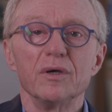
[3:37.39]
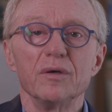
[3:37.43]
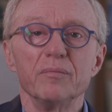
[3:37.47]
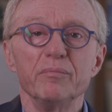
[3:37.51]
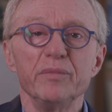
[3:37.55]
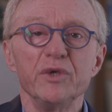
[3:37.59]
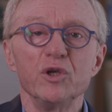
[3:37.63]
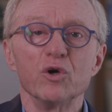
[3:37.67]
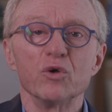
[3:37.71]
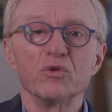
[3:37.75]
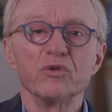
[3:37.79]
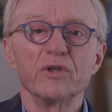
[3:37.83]

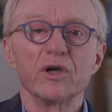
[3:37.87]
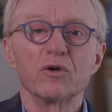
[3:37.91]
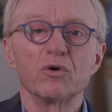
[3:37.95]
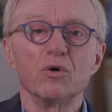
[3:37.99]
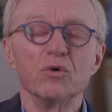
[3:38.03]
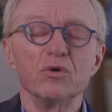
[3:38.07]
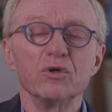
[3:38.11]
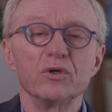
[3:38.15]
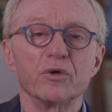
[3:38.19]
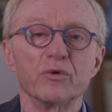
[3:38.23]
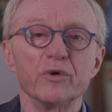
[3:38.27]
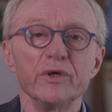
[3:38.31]
beyond the
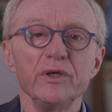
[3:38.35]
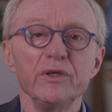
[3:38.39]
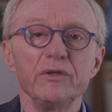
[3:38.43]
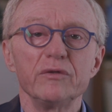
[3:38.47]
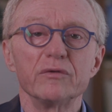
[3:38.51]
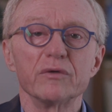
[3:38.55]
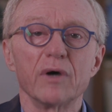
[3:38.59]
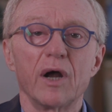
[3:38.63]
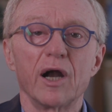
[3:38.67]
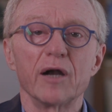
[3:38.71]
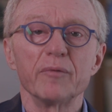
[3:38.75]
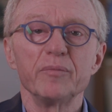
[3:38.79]

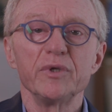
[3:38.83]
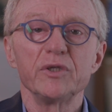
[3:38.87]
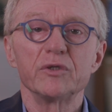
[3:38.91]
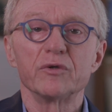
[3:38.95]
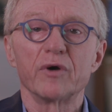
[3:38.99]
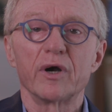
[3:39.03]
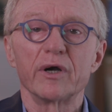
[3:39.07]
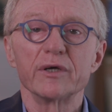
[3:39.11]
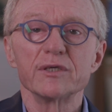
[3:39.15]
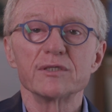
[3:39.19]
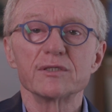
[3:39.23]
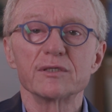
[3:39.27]
concrete,
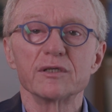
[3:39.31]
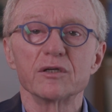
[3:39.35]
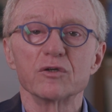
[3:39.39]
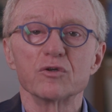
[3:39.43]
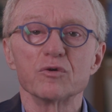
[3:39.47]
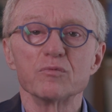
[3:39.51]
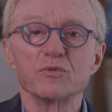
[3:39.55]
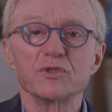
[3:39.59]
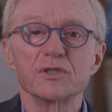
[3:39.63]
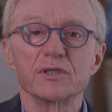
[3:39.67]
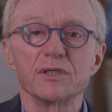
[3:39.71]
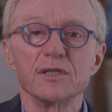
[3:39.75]
arbitrary
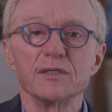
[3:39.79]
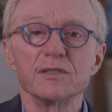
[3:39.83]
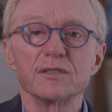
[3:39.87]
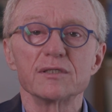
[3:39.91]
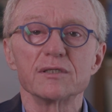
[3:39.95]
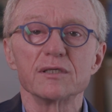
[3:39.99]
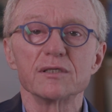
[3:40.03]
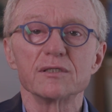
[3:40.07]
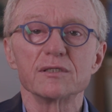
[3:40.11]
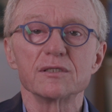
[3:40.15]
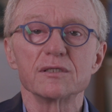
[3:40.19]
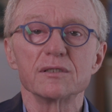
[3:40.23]

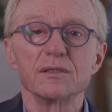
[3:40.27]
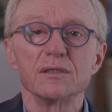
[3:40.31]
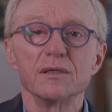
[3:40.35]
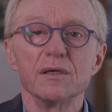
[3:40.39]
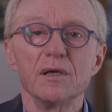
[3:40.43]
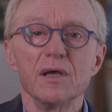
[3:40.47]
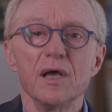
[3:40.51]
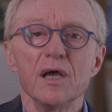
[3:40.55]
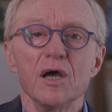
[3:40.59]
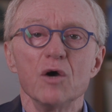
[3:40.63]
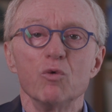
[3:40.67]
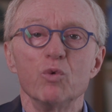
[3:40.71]
circumstances,
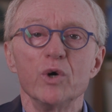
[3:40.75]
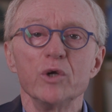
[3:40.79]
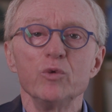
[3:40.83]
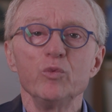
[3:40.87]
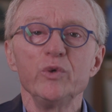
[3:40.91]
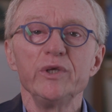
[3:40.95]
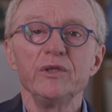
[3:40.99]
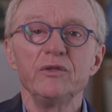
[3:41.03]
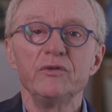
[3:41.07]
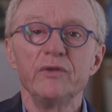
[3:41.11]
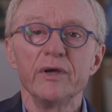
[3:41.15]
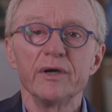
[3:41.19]
when
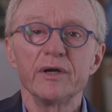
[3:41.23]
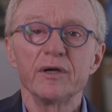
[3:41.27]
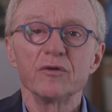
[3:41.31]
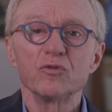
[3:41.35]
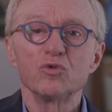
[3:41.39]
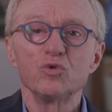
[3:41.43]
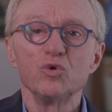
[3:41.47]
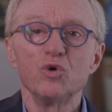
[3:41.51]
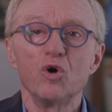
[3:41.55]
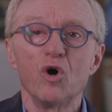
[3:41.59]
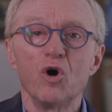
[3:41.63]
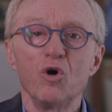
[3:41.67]
we dare
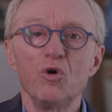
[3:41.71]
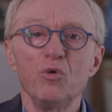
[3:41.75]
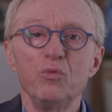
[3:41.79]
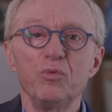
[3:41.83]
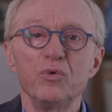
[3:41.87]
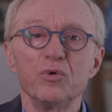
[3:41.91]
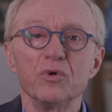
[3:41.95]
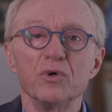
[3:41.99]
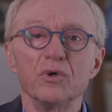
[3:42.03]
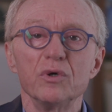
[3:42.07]
to hope,